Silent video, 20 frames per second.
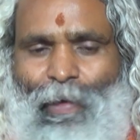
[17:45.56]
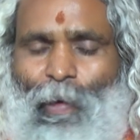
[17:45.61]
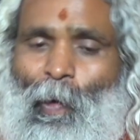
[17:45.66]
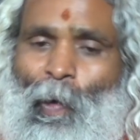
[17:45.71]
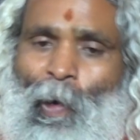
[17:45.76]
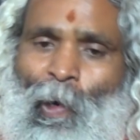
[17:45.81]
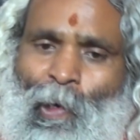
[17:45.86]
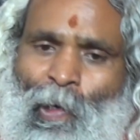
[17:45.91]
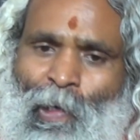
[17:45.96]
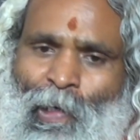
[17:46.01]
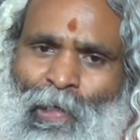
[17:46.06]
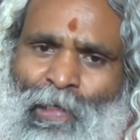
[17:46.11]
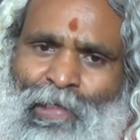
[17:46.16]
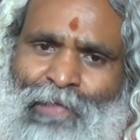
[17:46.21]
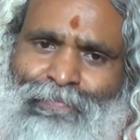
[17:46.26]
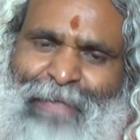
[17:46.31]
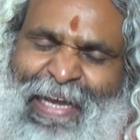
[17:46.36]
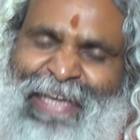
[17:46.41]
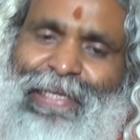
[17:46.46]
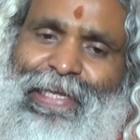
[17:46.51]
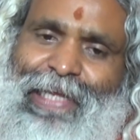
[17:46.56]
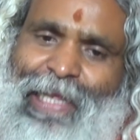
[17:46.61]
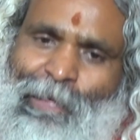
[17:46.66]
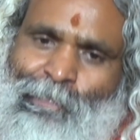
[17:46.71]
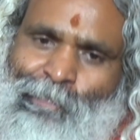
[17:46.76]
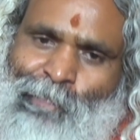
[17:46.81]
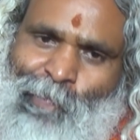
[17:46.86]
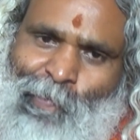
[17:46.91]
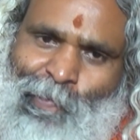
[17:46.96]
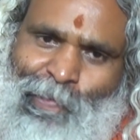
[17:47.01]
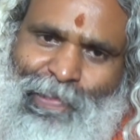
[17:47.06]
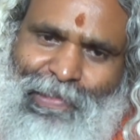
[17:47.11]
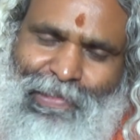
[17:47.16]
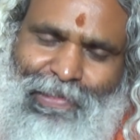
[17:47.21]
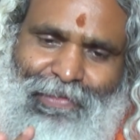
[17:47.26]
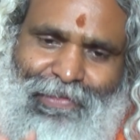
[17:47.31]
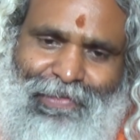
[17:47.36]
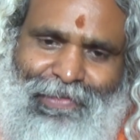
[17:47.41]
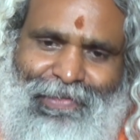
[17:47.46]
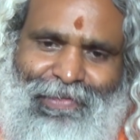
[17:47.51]
all my
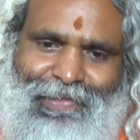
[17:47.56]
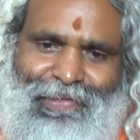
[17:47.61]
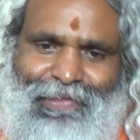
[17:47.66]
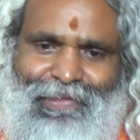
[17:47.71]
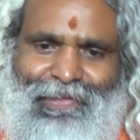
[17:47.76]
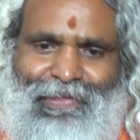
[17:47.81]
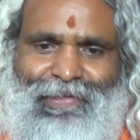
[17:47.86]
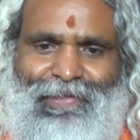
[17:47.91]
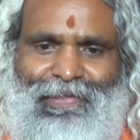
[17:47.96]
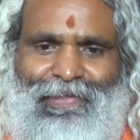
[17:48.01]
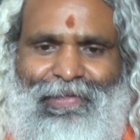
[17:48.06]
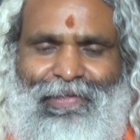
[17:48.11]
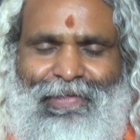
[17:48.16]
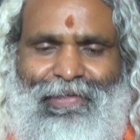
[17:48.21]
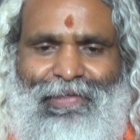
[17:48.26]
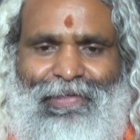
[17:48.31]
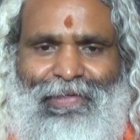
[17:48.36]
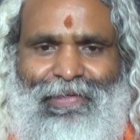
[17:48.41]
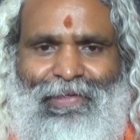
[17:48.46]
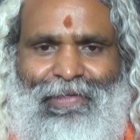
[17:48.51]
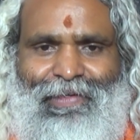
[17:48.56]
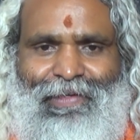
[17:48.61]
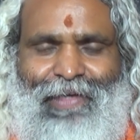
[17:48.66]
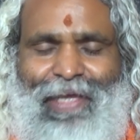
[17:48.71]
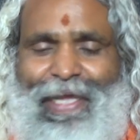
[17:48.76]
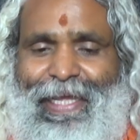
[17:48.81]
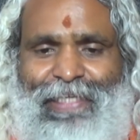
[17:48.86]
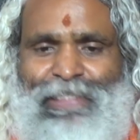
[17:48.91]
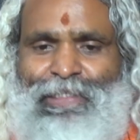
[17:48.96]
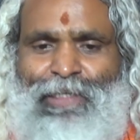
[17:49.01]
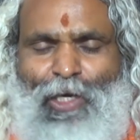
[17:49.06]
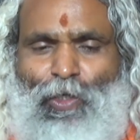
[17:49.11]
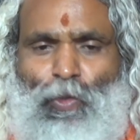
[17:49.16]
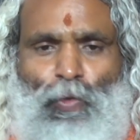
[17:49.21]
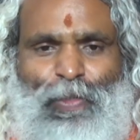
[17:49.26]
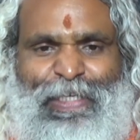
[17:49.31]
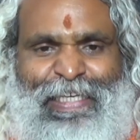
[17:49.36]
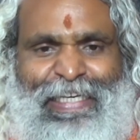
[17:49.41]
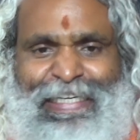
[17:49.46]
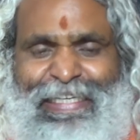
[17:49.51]
effort is not
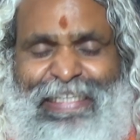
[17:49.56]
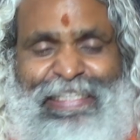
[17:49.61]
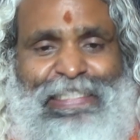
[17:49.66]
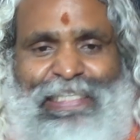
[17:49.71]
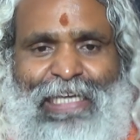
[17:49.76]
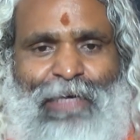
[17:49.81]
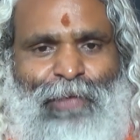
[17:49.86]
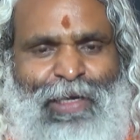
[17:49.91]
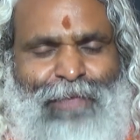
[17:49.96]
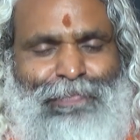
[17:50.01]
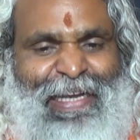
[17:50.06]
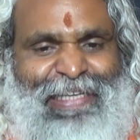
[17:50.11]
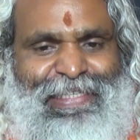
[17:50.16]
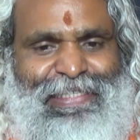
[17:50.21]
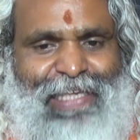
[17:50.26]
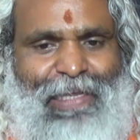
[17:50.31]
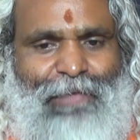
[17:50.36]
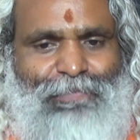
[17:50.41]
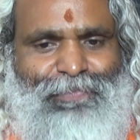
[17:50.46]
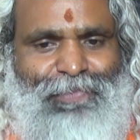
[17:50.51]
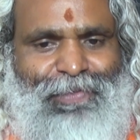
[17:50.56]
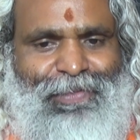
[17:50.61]
to rediscover myself,